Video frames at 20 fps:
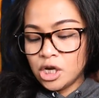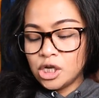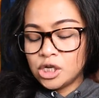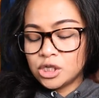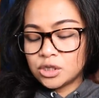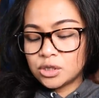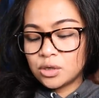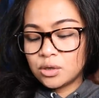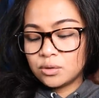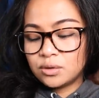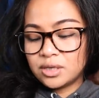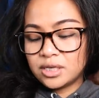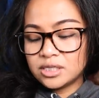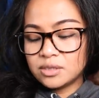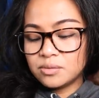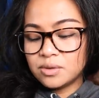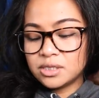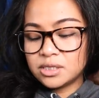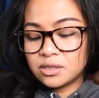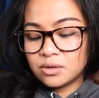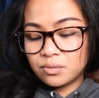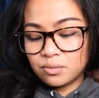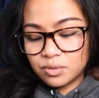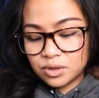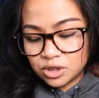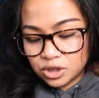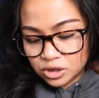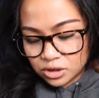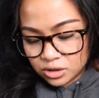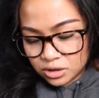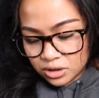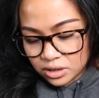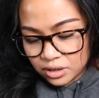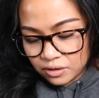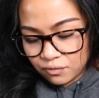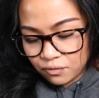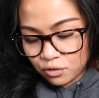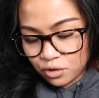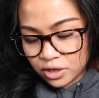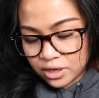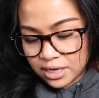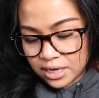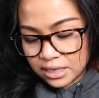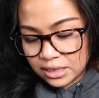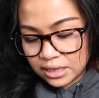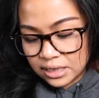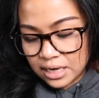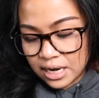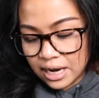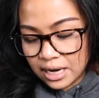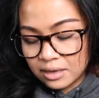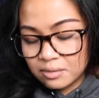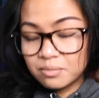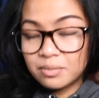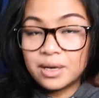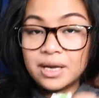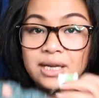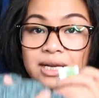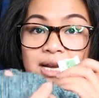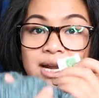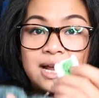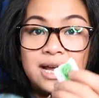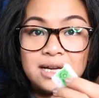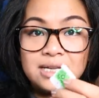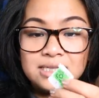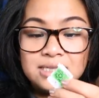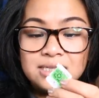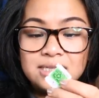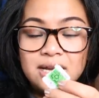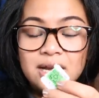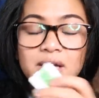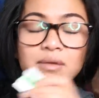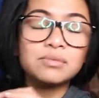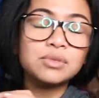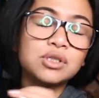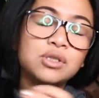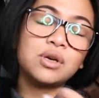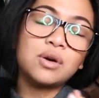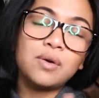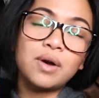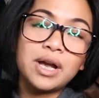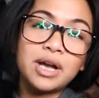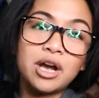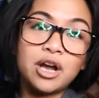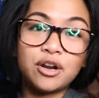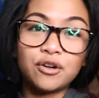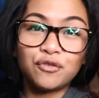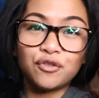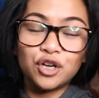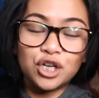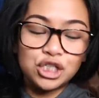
So this was originally $4.99, but it had a stamp, so I got it for